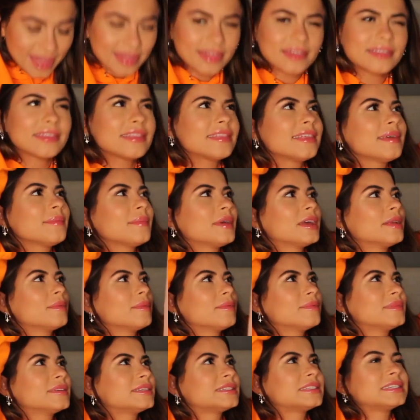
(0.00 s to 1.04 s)
I think that they might have
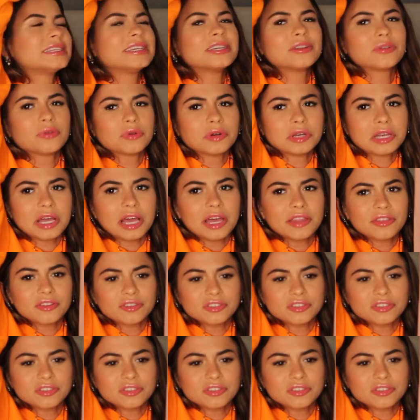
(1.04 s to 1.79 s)
been petite or not.